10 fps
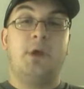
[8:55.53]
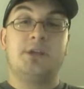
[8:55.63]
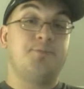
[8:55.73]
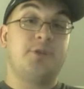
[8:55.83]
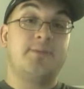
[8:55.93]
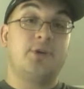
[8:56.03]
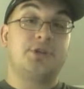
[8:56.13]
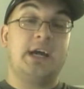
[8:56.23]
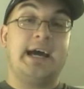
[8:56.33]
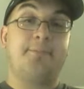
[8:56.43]
It's pretty
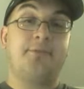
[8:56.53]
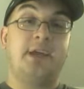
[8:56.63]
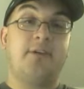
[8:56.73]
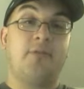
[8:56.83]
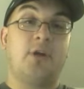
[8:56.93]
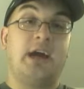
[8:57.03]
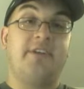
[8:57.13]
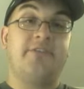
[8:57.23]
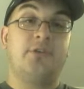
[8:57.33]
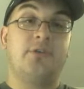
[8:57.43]
much a happily ever
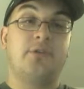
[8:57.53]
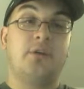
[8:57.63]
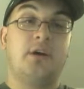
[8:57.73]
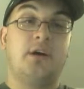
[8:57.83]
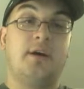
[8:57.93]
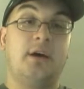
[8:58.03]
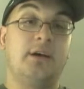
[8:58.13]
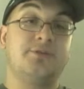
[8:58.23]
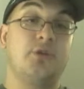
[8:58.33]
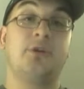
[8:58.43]

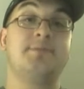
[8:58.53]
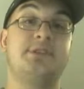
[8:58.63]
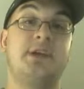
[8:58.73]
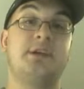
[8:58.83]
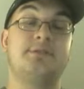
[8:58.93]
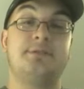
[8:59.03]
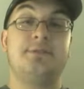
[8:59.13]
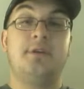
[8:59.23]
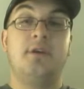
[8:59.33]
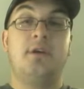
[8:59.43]
after
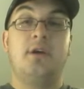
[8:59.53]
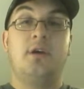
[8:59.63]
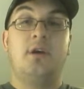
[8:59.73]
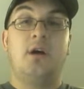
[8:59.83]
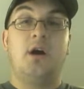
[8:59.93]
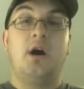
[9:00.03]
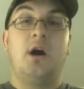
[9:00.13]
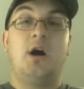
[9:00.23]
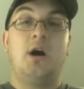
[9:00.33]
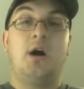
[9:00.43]
circumstance.
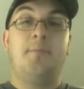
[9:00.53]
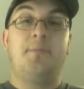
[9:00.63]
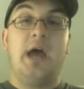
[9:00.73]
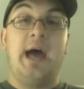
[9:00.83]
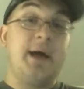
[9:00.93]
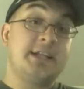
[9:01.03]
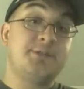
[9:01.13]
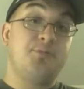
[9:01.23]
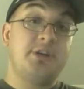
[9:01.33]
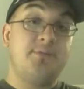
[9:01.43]
And
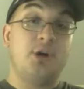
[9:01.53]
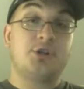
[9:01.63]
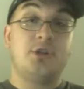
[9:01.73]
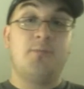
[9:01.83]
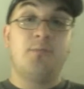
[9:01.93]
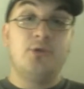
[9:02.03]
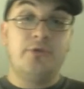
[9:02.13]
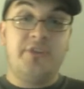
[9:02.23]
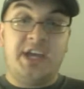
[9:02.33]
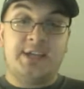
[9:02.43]
that's pretty much the
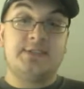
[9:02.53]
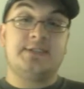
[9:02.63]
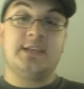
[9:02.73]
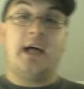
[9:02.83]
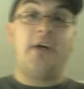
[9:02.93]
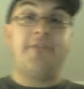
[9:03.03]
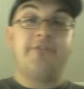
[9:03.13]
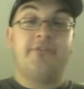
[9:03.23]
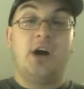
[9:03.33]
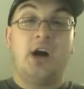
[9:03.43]
movie itself.